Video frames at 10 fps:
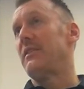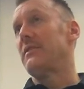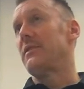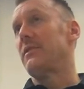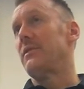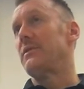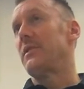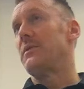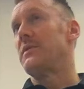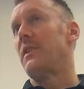So use
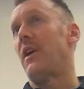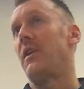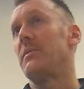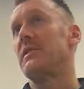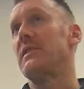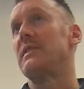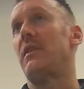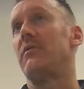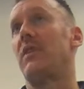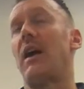those synonymously,
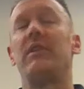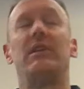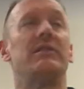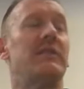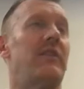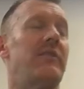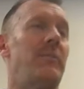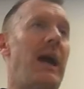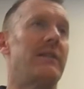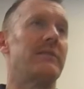center of gravity or center of
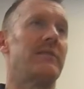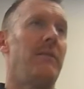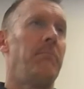mass.